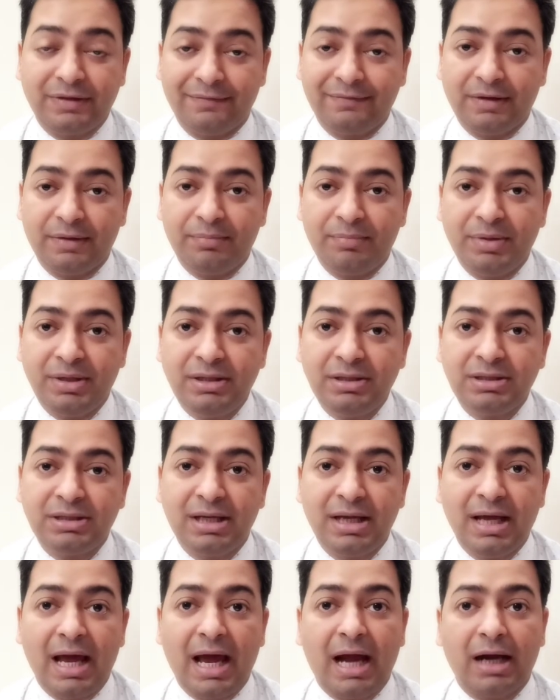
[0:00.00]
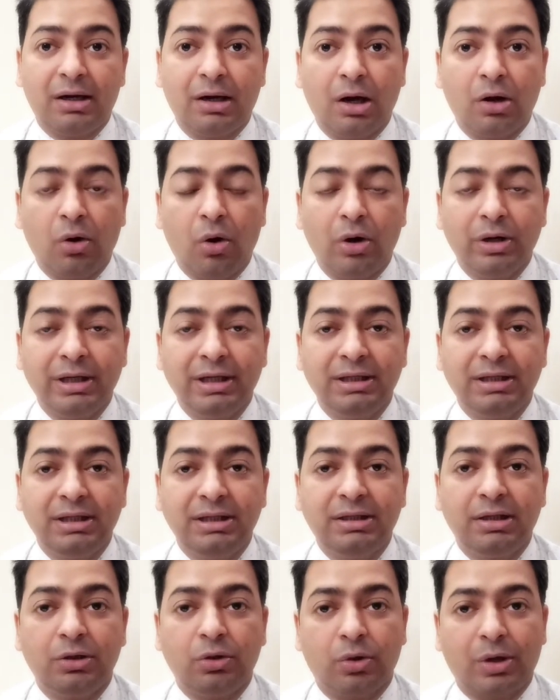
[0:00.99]
development, and
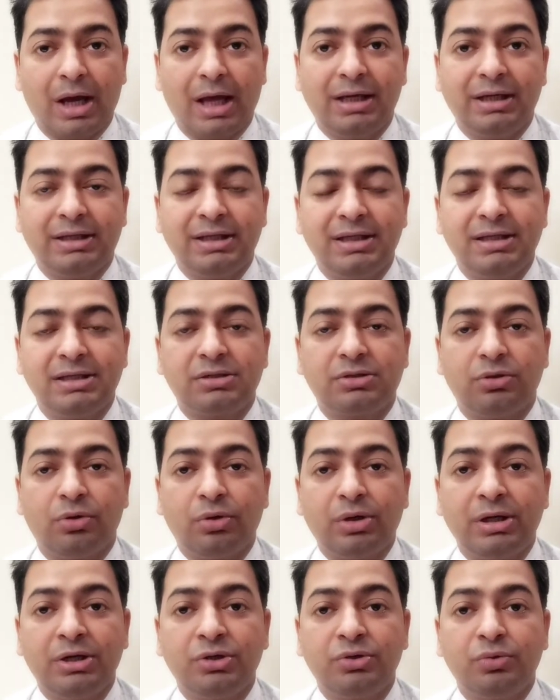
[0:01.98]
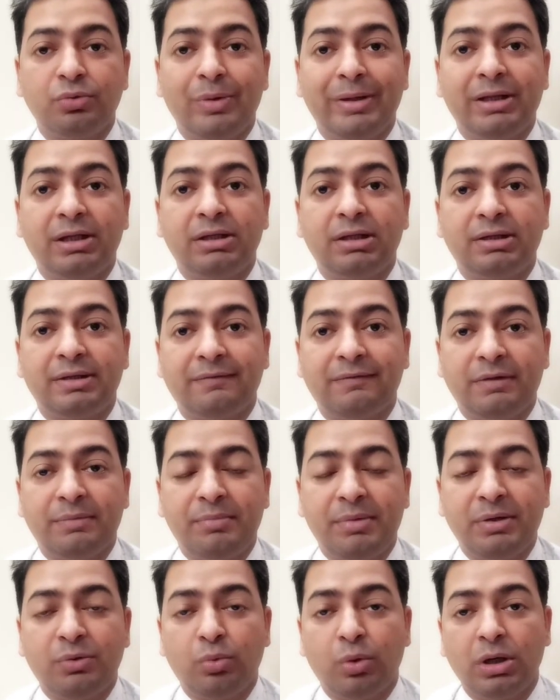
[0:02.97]
accordingly the localities look into whether the
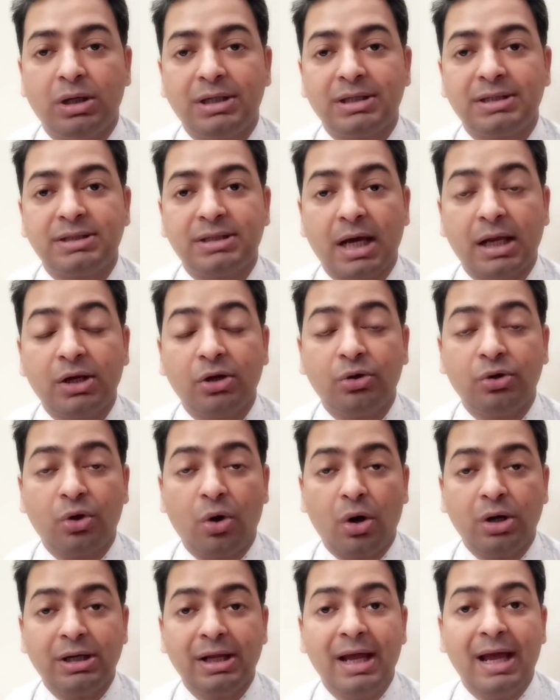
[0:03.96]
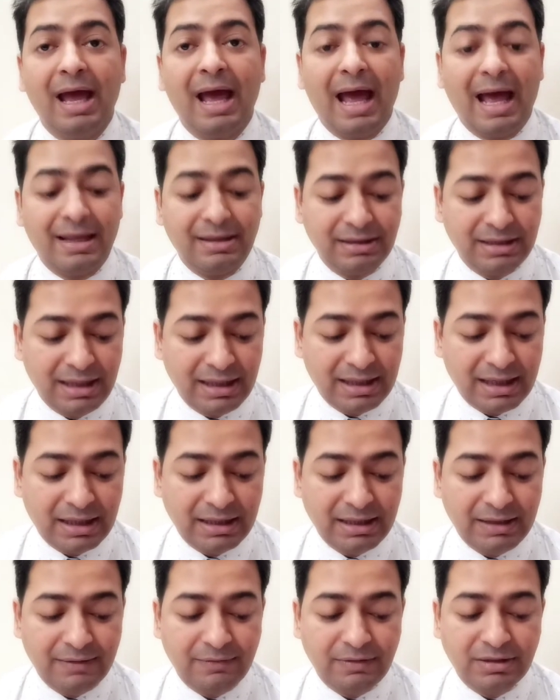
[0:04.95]
development work is done or not, and they
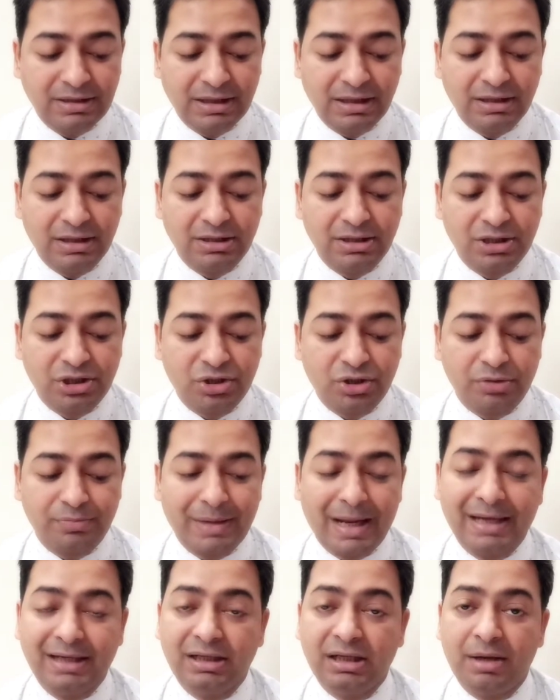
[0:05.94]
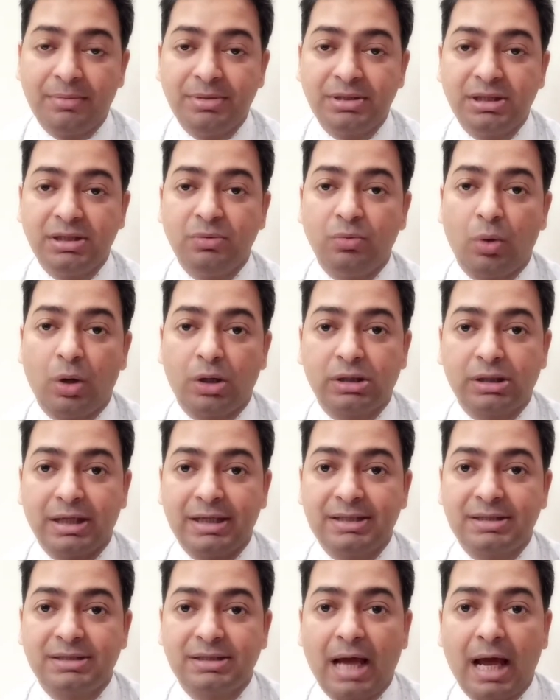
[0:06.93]
can even tell the district planning committee what
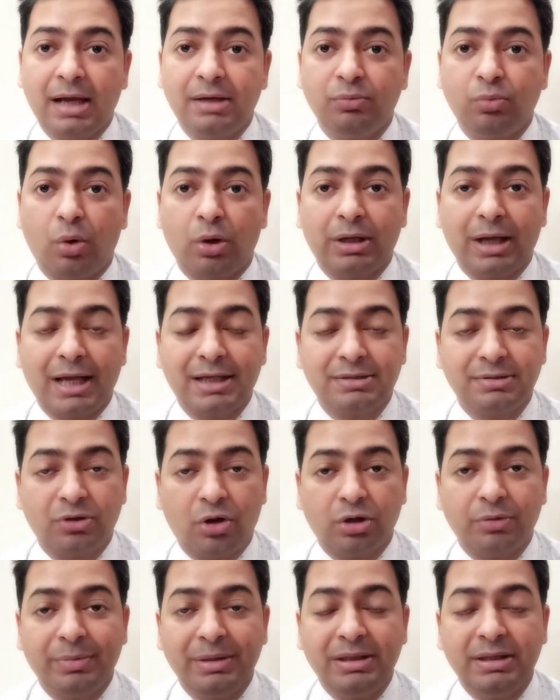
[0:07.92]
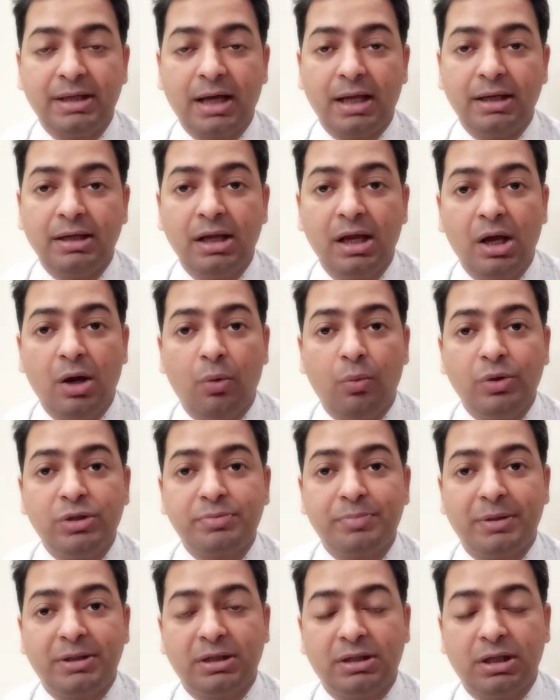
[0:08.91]
is done, what has not been done,
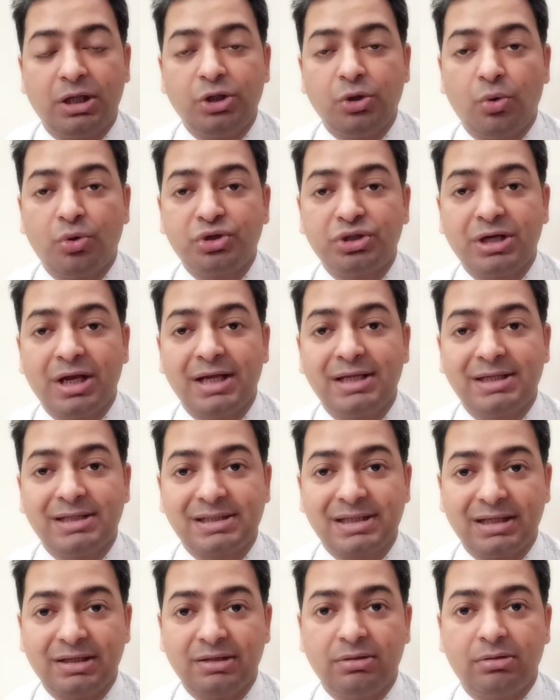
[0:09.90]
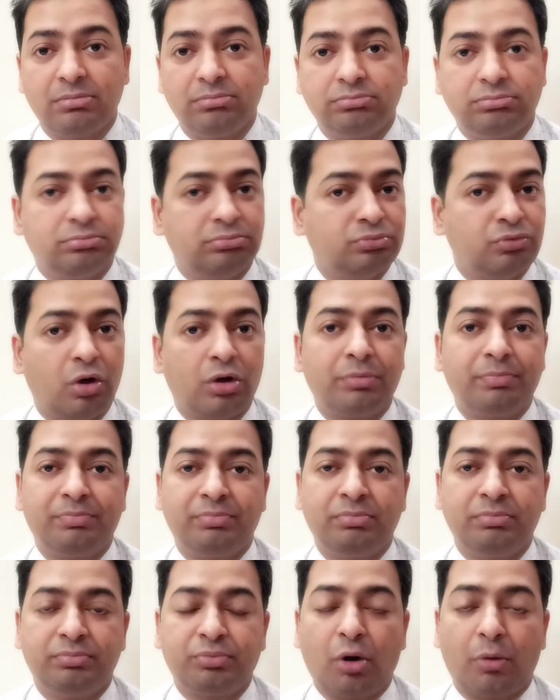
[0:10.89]
which particular yojana is still
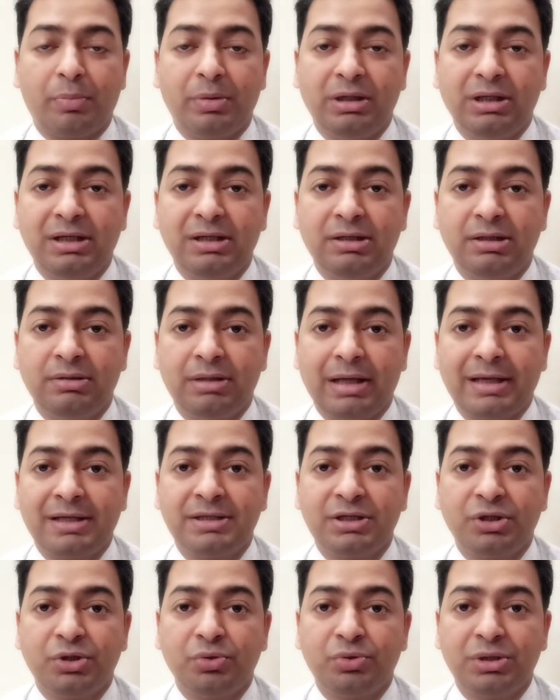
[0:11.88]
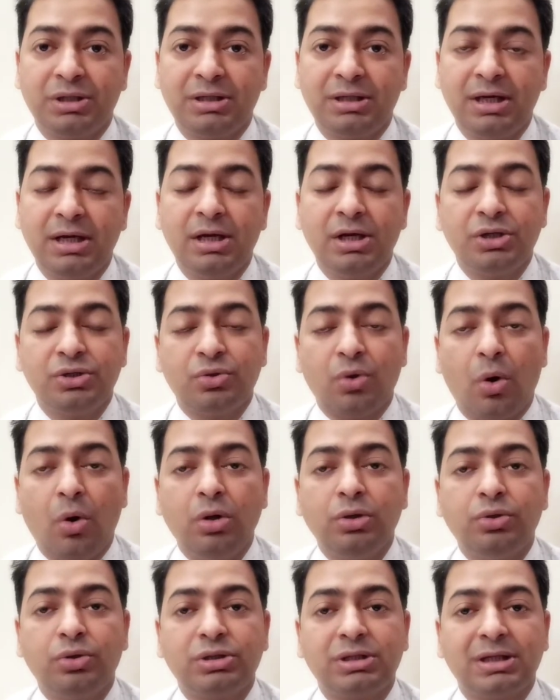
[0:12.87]
not properly executed. So
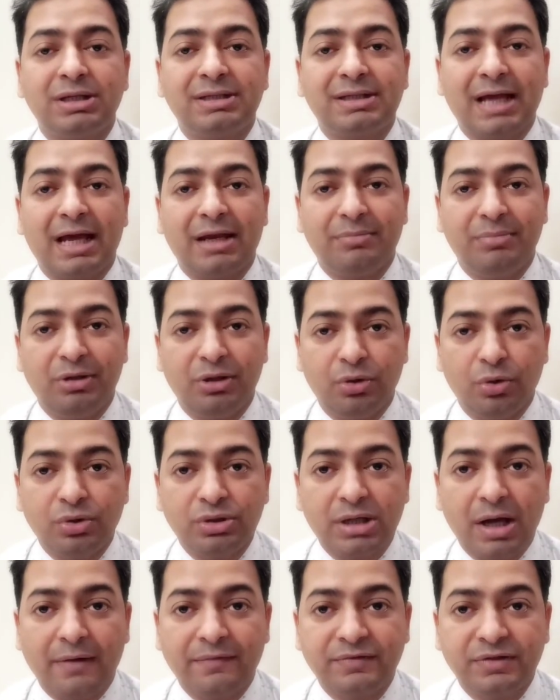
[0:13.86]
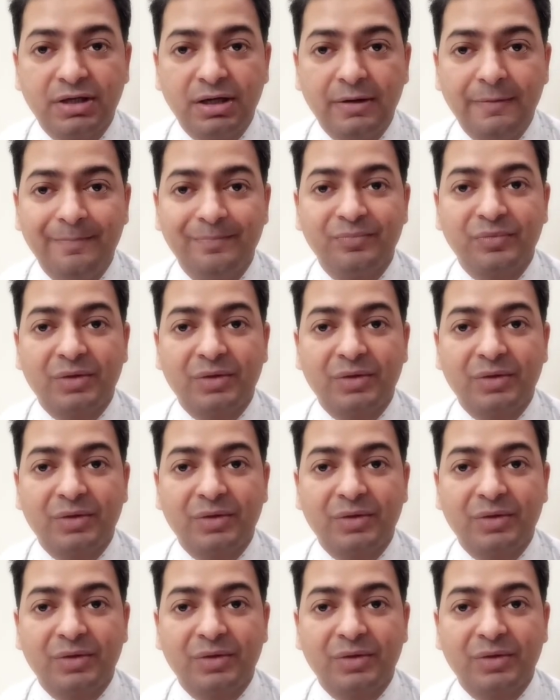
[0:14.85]
all those things can be looked after,